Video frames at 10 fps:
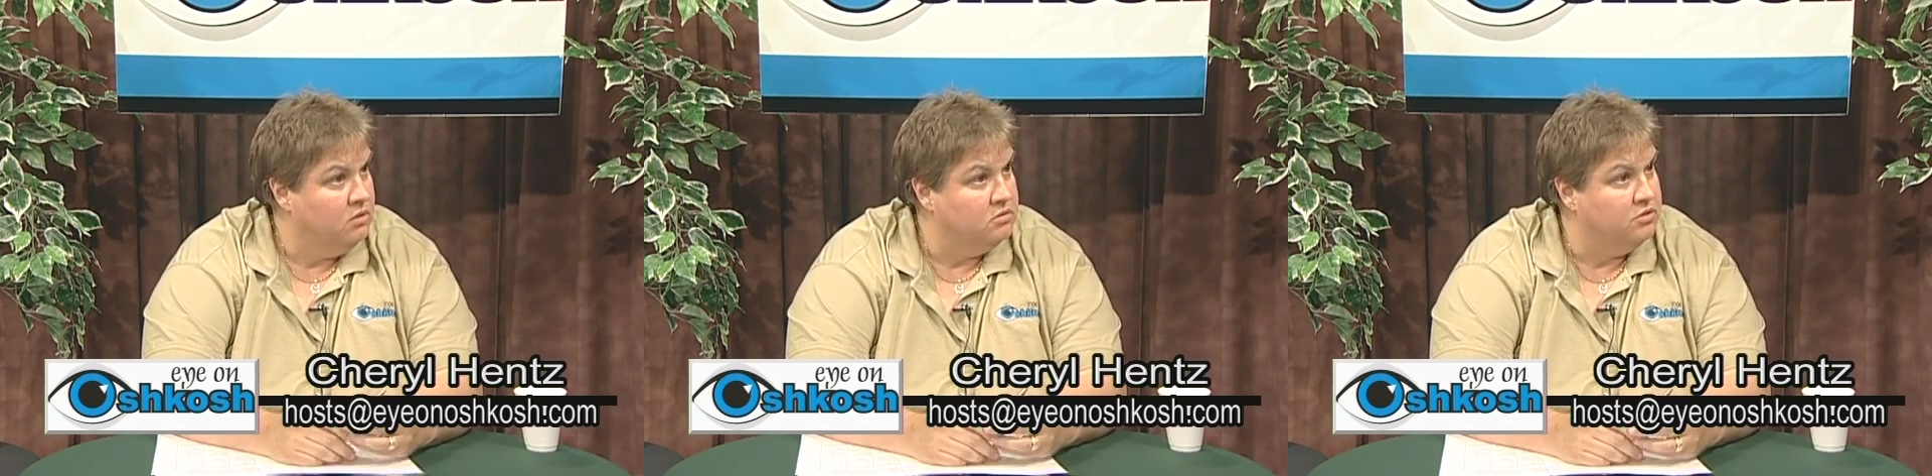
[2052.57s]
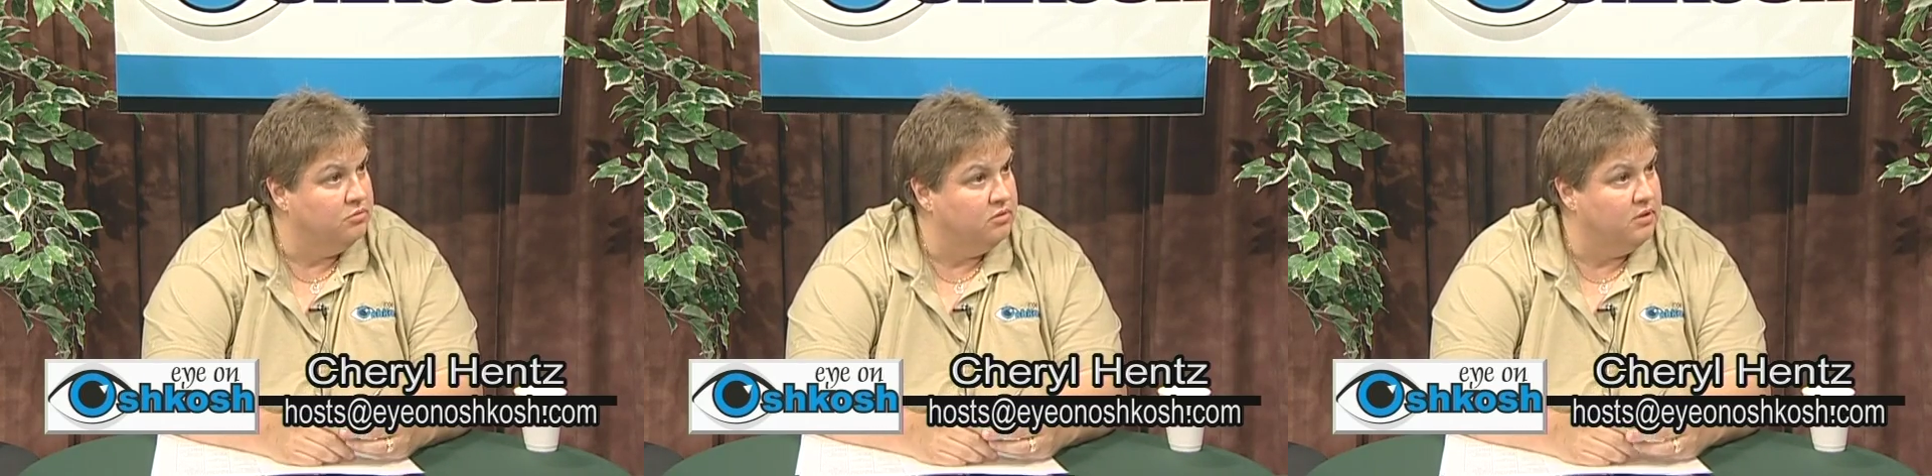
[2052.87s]
Do
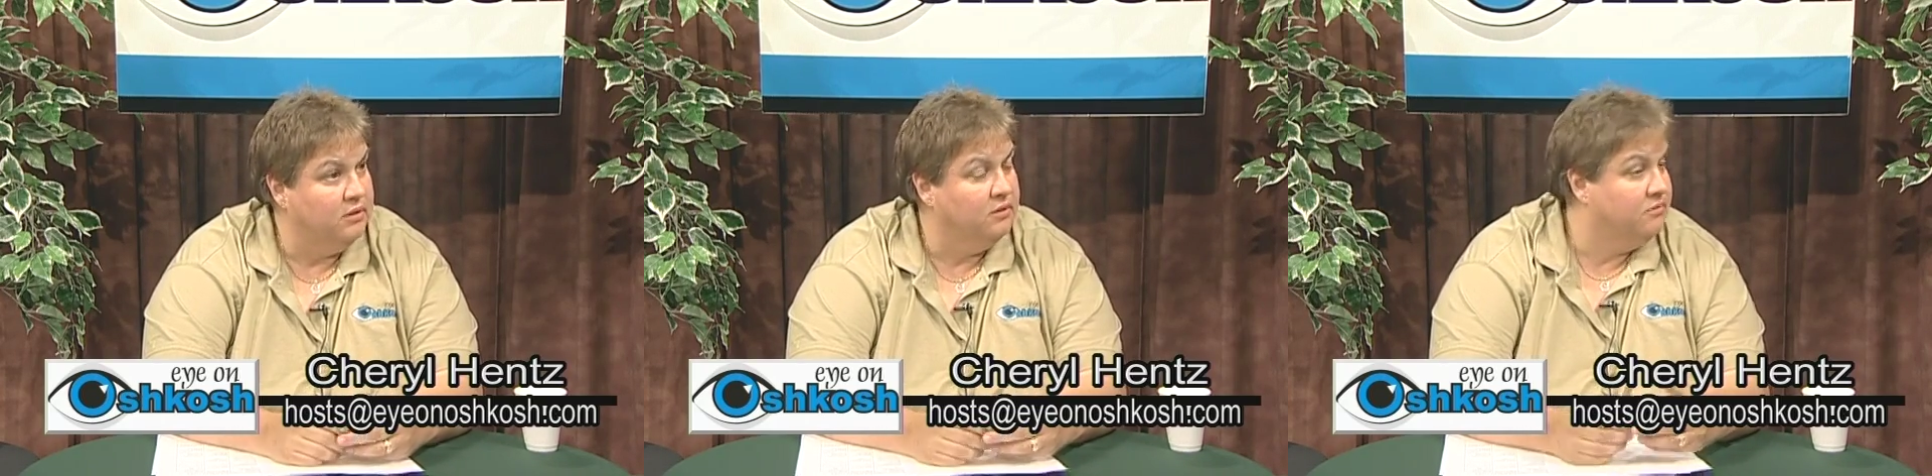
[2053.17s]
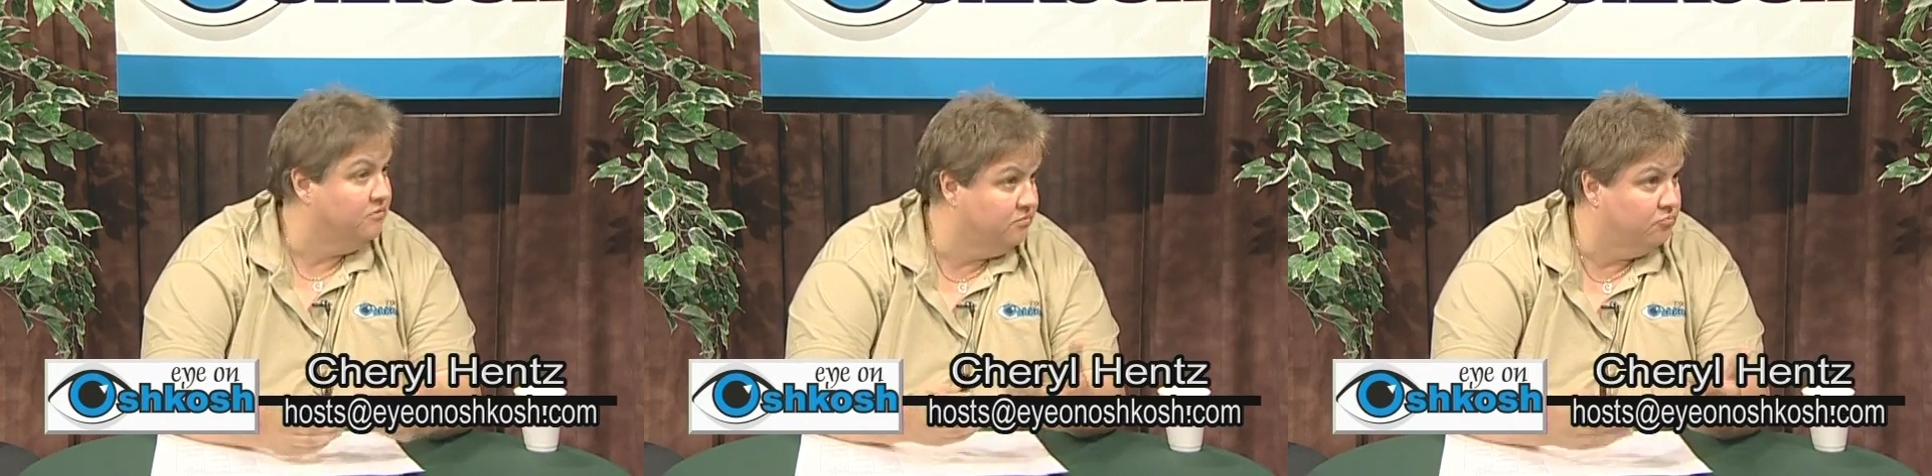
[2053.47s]
you think
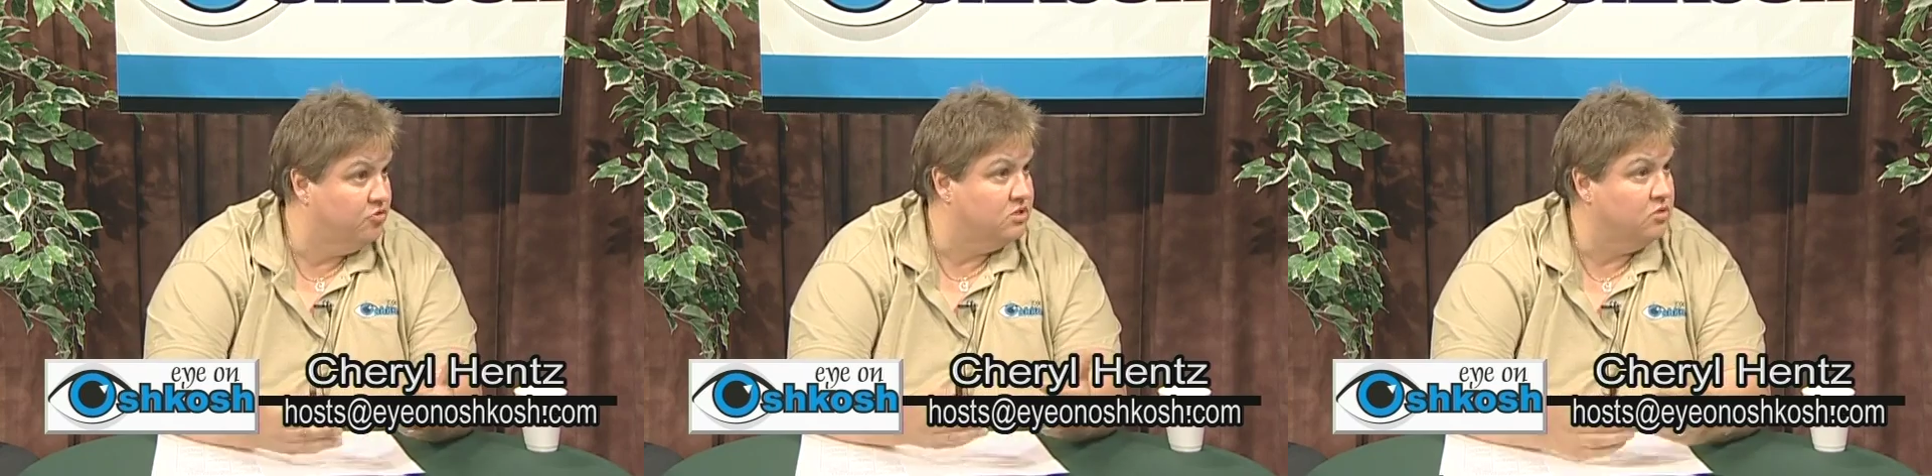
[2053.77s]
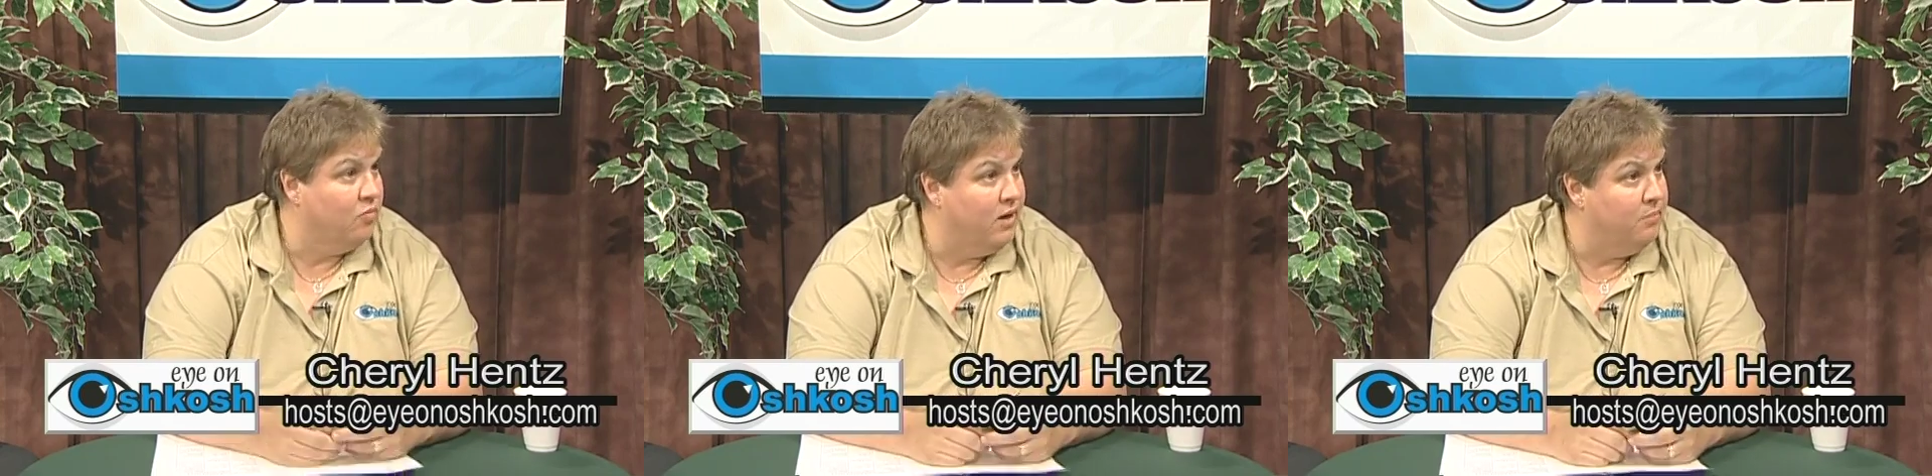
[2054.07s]
it's just the
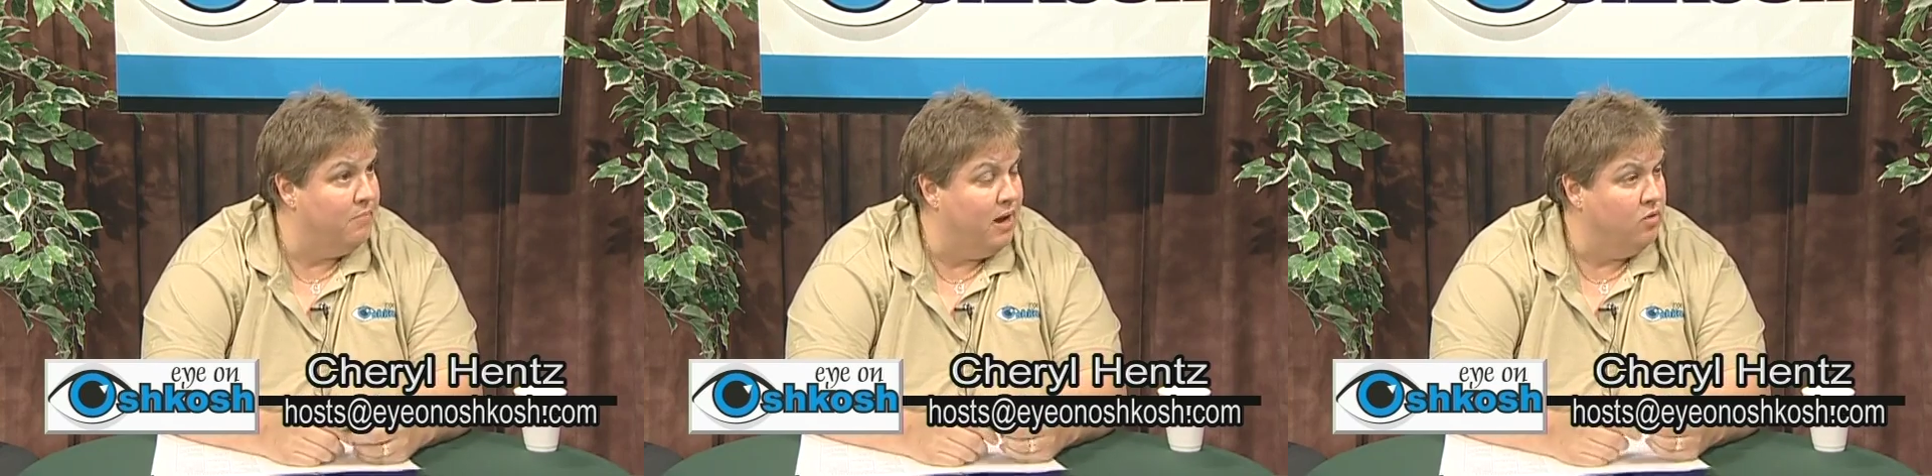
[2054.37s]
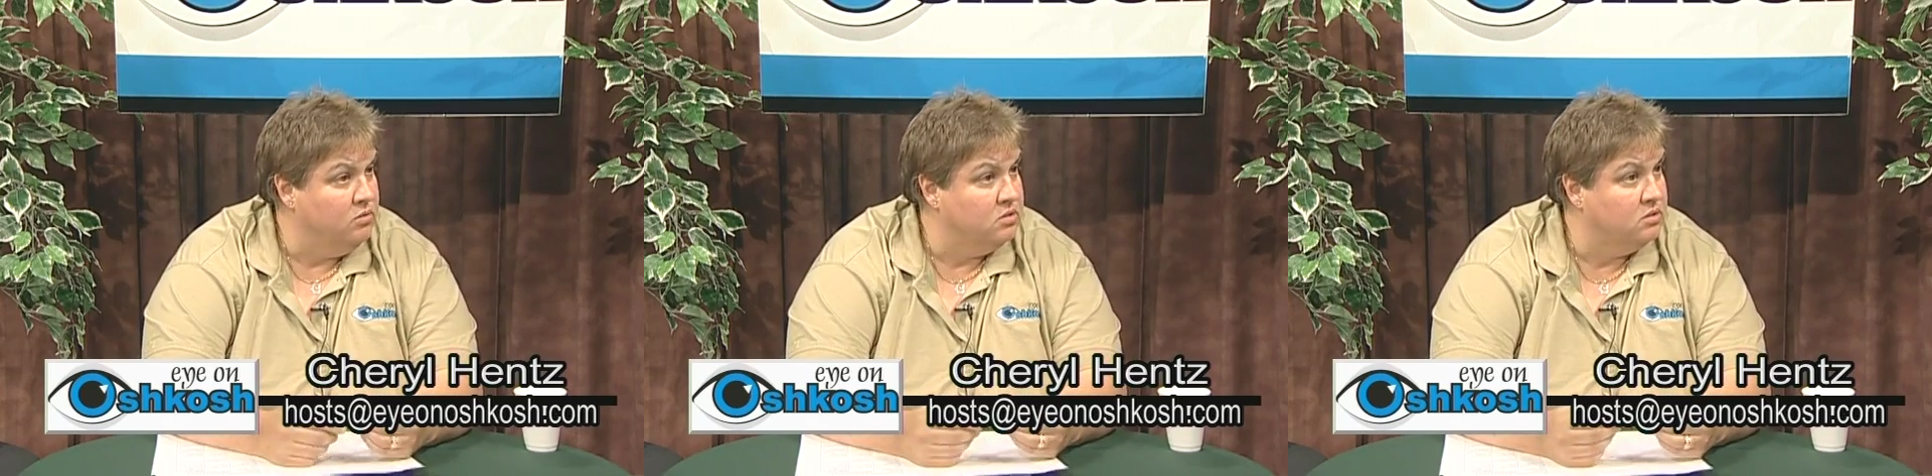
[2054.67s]
right
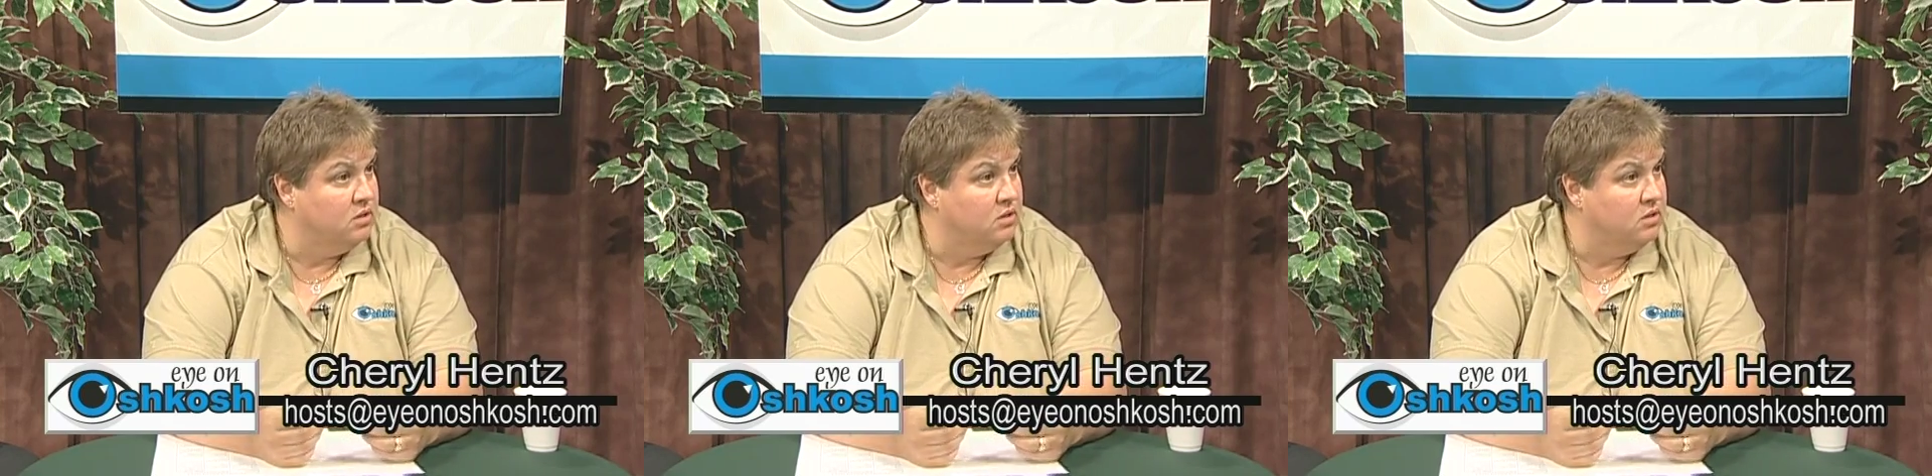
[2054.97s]
amount?